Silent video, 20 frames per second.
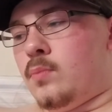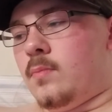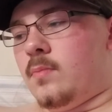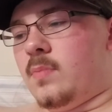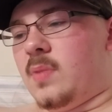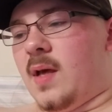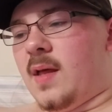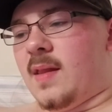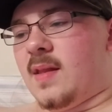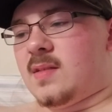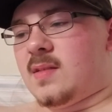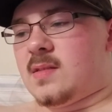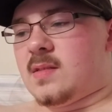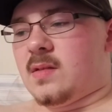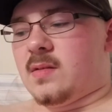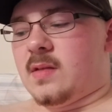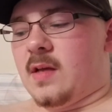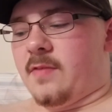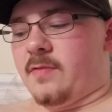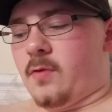yeah, that's still
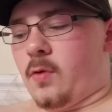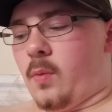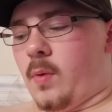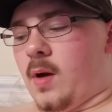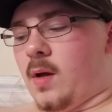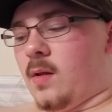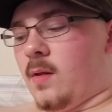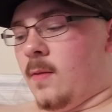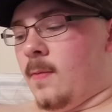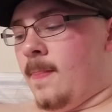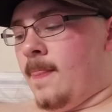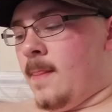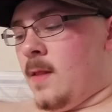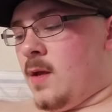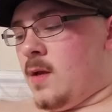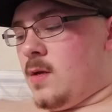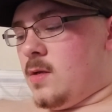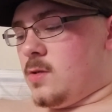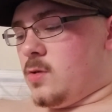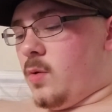not for a while.
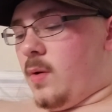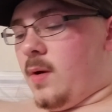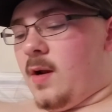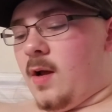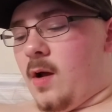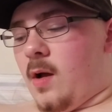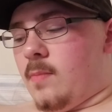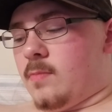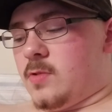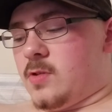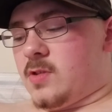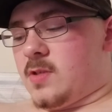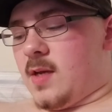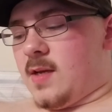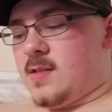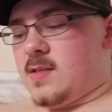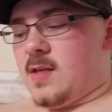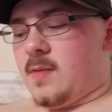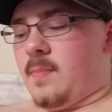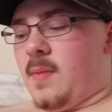So right now I'm just
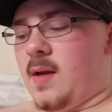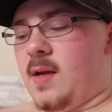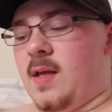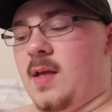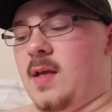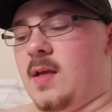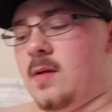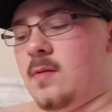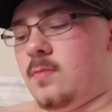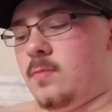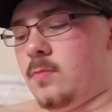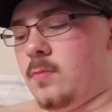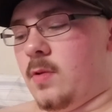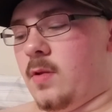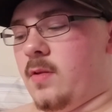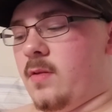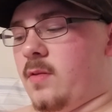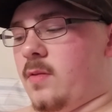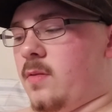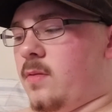icing my knee with